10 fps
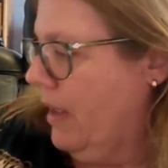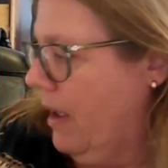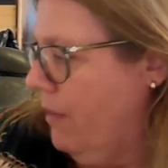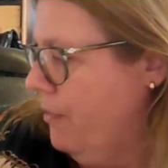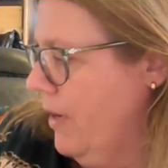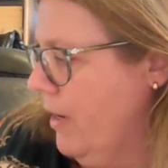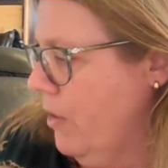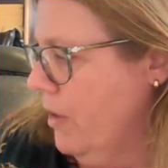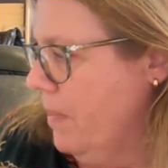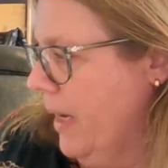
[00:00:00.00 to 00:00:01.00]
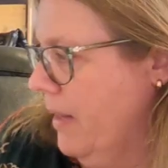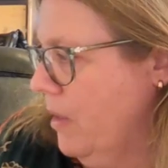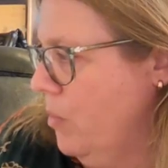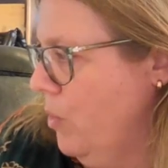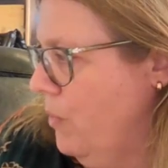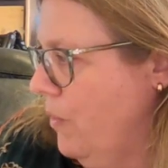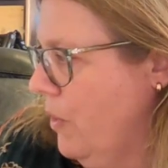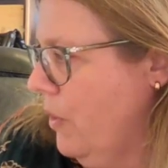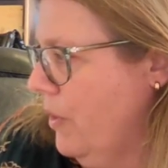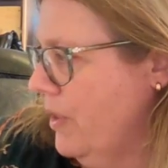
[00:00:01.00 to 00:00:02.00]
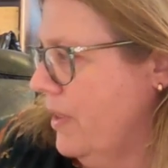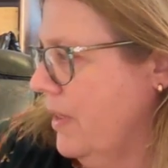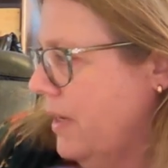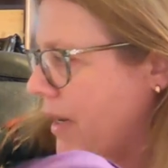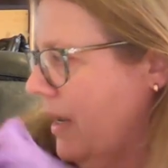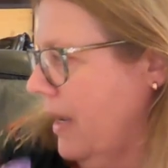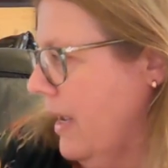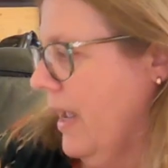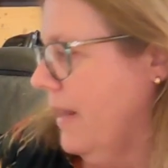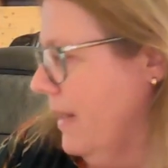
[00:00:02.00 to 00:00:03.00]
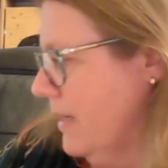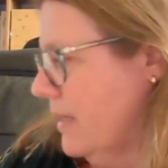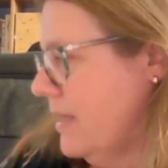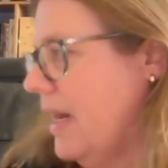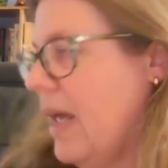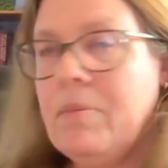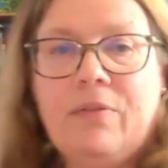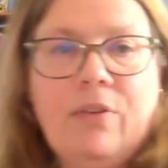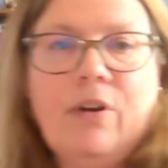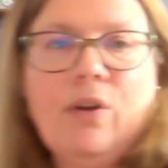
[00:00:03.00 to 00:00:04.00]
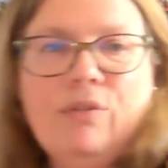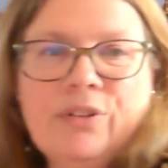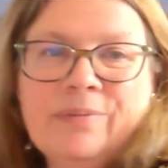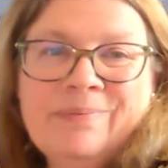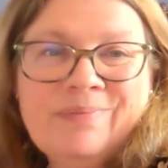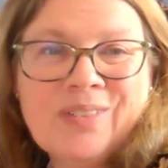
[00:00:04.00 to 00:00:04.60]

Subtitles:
I've really got to be in the mood for those, and that doesn't happen very often.